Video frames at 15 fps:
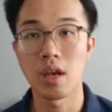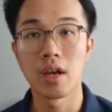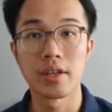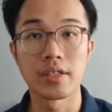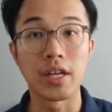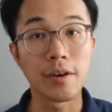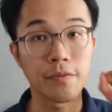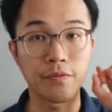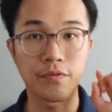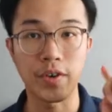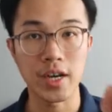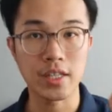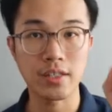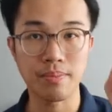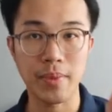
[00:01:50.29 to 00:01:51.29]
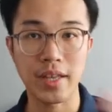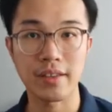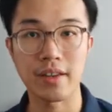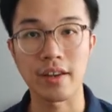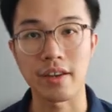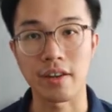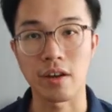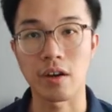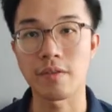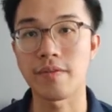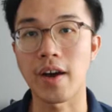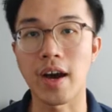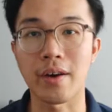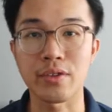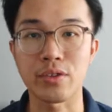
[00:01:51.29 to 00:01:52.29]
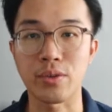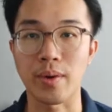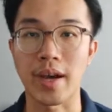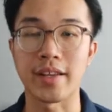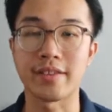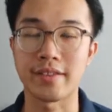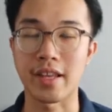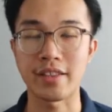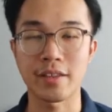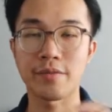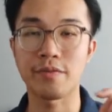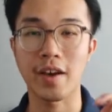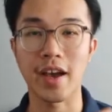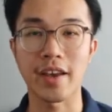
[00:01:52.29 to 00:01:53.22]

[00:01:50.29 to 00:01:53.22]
The first method of how to identify a